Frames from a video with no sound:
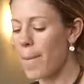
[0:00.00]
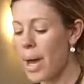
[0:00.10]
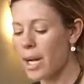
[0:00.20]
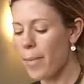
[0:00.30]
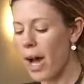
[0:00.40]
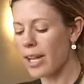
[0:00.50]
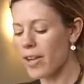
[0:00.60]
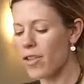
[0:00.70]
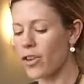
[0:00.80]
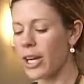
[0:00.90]

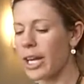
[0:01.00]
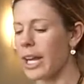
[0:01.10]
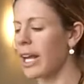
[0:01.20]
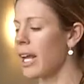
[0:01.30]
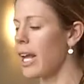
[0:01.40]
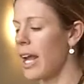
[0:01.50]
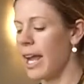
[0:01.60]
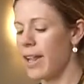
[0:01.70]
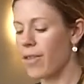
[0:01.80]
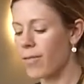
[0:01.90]
Metabolic screening
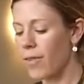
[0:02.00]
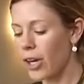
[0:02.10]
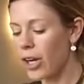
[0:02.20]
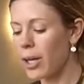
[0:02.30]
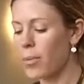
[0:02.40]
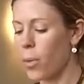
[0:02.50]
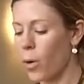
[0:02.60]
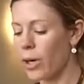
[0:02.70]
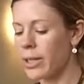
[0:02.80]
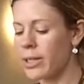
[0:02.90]
is very
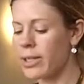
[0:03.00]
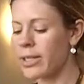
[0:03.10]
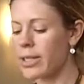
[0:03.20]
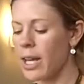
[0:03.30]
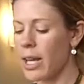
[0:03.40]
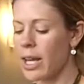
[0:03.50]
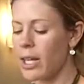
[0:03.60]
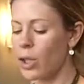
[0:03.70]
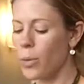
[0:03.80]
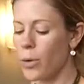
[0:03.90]
important.
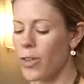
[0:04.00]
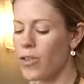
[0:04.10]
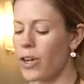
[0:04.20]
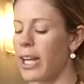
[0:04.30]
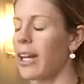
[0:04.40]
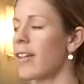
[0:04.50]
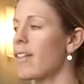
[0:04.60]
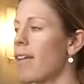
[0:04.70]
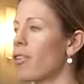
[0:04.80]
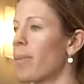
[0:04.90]
Newborn screening
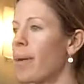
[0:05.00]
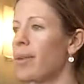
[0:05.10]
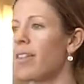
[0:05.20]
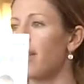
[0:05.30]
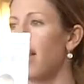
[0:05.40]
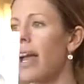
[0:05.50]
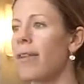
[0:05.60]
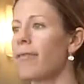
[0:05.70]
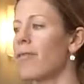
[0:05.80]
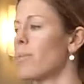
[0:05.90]
could save your baby's
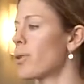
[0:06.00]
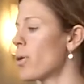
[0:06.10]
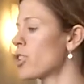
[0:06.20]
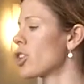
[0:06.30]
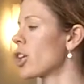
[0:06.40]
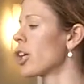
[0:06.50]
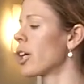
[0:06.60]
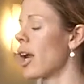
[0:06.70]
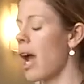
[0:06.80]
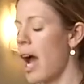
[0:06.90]
life.
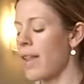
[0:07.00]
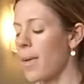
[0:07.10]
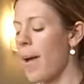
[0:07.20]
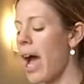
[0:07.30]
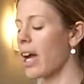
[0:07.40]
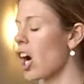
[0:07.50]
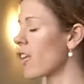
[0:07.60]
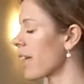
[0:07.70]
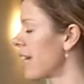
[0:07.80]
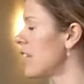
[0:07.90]
Brochure on the back
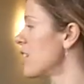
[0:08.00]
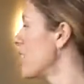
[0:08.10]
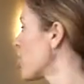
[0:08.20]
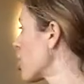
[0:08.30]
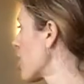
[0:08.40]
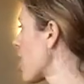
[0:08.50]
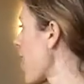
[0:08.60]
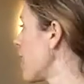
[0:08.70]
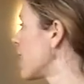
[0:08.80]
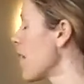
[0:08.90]
are the conditions
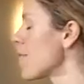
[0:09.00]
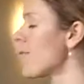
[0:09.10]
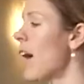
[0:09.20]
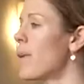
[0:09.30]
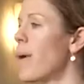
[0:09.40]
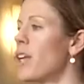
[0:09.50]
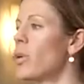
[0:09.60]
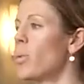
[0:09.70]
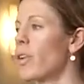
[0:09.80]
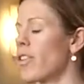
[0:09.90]
identified by
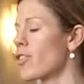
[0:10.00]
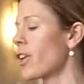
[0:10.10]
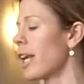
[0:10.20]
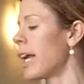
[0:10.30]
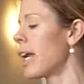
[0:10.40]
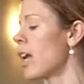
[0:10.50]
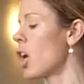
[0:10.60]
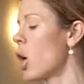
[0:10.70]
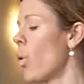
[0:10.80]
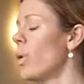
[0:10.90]
newborn screening.
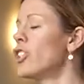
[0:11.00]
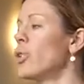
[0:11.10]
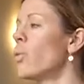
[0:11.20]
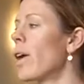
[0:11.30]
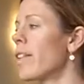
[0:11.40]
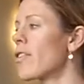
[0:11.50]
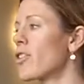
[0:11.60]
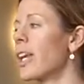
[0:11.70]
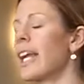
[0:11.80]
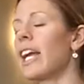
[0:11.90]
We do one
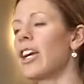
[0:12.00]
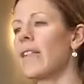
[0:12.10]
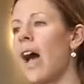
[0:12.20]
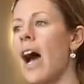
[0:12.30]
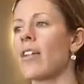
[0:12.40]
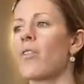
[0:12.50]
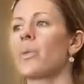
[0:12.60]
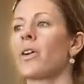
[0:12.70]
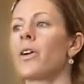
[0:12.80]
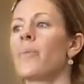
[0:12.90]
screening here in the
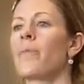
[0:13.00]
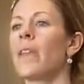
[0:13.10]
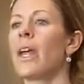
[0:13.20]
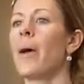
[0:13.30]
hospital